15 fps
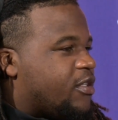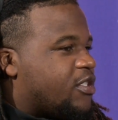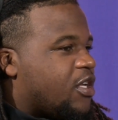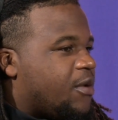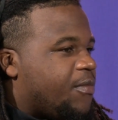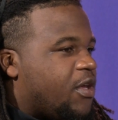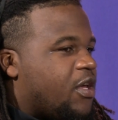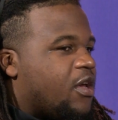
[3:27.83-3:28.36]
It's going
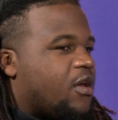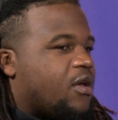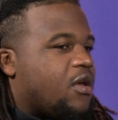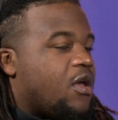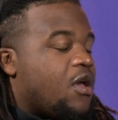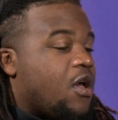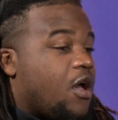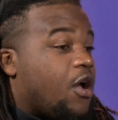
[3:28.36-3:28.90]
to be
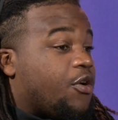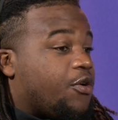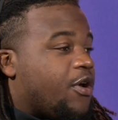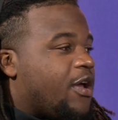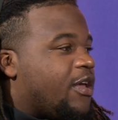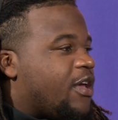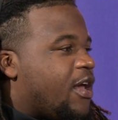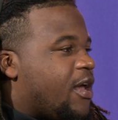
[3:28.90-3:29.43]
a
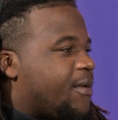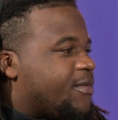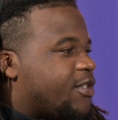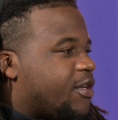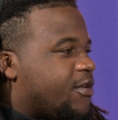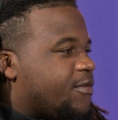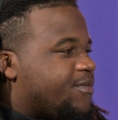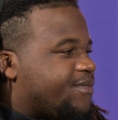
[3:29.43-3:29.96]
great game. So.